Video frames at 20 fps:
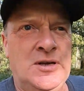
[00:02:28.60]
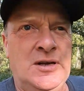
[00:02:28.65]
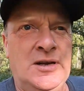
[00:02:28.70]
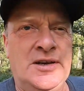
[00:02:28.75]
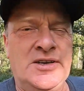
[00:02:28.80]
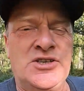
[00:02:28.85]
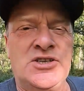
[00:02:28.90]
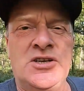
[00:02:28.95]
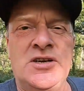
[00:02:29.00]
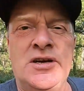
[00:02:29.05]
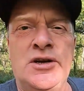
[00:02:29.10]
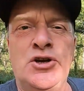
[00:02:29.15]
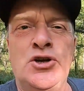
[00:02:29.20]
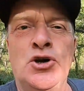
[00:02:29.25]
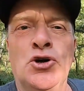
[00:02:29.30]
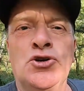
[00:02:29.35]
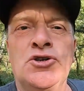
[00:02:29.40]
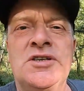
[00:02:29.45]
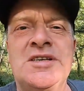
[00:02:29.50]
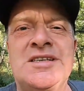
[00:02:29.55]
let's say,
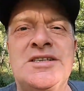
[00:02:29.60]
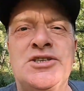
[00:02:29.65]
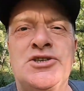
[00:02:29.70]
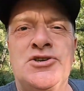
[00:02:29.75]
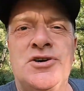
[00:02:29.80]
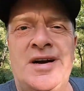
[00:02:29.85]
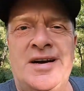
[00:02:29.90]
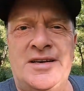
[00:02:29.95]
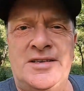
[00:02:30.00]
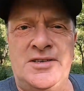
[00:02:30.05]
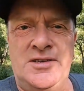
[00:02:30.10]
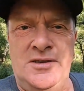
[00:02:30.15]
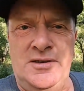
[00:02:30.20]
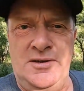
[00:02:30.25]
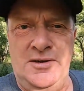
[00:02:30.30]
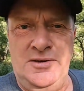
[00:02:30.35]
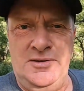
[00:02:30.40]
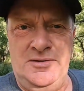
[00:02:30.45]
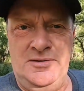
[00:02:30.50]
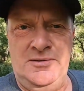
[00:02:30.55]
got distracted
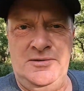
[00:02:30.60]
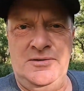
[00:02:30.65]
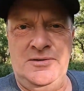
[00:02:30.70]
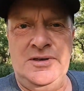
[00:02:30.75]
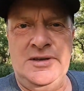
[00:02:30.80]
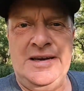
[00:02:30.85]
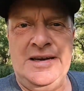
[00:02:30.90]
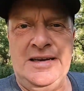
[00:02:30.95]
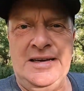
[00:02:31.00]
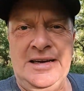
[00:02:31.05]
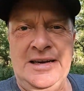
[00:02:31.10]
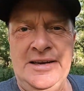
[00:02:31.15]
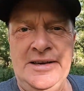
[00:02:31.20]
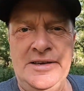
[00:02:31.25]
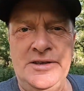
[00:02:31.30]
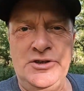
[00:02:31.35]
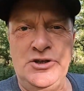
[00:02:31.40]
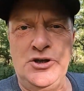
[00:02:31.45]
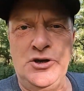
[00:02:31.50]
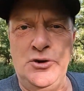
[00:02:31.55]
in
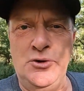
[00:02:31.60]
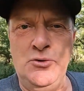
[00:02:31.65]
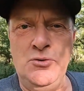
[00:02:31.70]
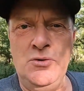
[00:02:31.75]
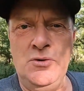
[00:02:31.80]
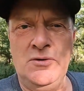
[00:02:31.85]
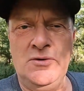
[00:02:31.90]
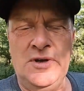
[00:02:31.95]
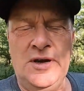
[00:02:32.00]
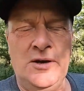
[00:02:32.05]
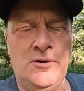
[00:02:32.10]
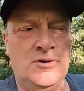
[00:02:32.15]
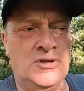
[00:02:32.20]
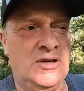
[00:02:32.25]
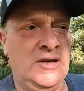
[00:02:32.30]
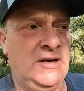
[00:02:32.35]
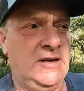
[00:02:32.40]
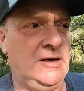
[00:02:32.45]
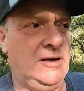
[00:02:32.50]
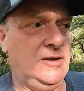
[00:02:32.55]
lane 2, the
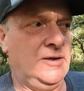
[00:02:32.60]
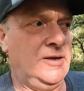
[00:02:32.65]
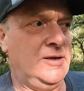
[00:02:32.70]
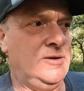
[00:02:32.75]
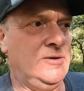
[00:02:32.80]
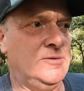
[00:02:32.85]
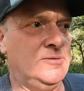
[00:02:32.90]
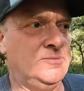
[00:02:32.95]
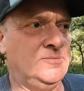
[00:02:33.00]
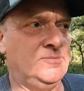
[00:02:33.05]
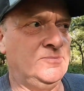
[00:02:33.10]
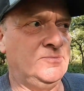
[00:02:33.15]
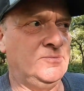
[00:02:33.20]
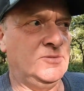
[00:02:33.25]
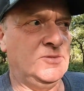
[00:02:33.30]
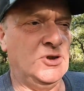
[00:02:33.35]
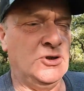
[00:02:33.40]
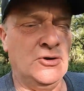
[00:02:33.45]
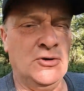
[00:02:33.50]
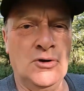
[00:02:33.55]
outside lane.
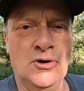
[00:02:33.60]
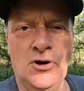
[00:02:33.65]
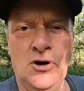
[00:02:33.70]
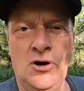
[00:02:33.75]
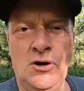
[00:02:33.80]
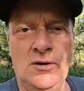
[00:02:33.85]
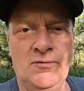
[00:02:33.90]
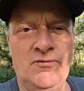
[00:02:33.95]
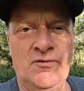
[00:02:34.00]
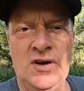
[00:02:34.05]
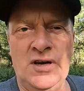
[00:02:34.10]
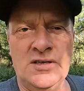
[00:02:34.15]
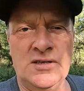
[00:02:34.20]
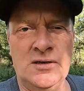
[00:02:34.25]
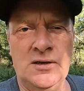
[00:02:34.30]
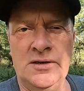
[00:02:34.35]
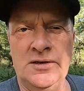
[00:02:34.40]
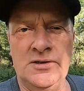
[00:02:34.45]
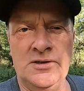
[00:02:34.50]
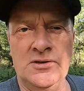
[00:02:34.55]
They don't call them fast
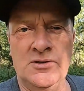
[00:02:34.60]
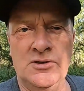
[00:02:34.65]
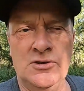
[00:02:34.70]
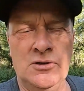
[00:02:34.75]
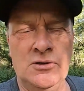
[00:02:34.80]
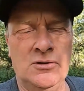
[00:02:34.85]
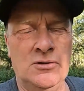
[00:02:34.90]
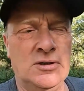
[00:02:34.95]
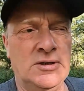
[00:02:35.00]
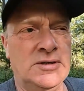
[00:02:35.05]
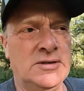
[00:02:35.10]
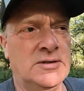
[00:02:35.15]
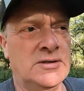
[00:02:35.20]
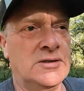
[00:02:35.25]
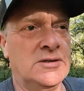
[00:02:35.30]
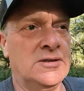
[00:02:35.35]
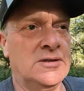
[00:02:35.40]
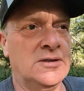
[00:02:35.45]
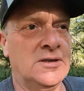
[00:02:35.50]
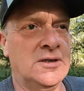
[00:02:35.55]
lanes and slow
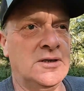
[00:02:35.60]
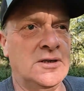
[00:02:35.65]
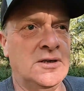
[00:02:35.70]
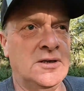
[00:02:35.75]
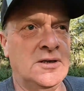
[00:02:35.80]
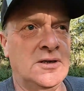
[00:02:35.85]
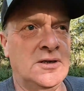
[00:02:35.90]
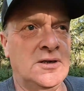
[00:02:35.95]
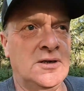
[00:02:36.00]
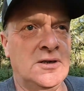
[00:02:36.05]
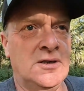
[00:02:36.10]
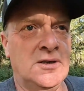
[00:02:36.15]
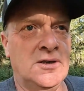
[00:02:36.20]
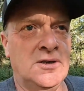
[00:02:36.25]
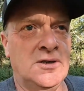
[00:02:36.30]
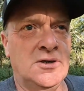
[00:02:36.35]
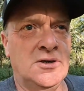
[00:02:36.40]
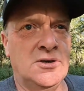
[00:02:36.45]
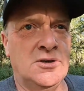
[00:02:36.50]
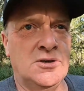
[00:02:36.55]
lanes.
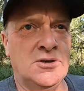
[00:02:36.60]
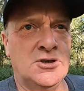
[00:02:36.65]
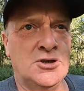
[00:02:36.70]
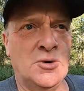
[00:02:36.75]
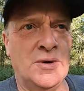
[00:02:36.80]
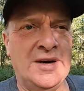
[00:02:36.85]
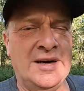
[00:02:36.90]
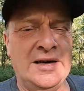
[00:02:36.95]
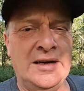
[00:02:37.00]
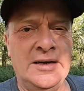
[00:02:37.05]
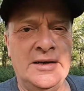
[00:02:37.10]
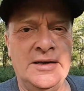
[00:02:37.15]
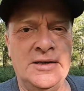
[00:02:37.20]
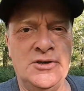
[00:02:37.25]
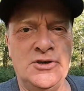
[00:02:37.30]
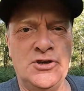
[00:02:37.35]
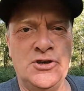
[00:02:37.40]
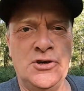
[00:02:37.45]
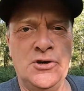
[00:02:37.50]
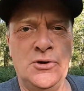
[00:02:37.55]
So in
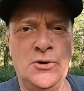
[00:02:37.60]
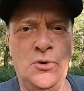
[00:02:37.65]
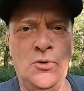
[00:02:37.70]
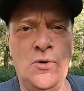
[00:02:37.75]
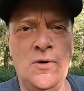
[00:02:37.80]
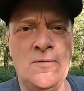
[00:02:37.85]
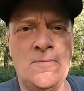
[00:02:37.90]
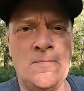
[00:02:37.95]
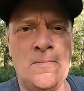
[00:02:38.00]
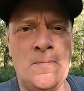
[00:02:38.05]
lane 2,